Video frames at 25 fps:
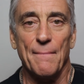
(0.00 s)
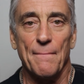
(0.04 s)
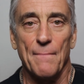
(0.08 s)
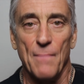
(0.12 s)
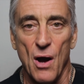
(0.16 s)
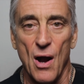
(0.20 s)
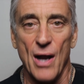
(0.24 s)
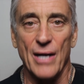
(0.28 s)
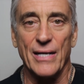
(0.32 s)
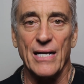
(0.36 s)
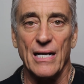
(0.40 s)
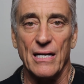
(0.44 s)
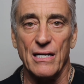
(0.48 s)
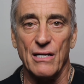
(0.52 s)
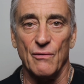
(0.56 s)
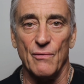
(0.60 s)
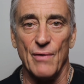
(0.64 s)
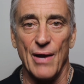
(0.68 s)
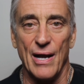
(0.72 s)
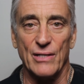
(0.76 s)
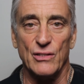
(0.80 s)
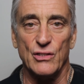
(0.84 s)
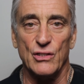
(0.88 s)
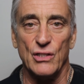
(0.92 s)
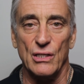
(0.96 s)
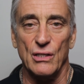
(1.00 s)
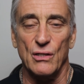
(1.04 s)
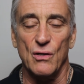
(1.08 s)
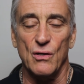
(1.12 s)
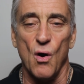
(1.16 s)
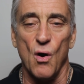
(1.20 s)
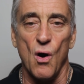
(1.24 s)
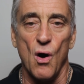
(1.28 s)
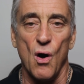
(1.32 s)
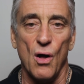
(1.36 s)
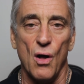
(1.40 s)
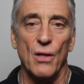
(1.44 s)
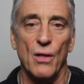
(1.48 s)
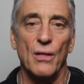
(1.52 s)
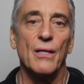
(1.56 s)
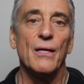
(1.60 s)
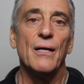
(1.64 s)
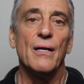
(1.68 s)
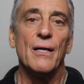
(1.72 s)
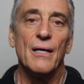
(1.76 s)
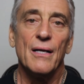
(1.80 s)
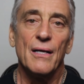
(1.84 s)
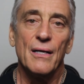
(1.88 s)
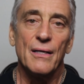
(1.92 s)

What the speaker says: market correction call.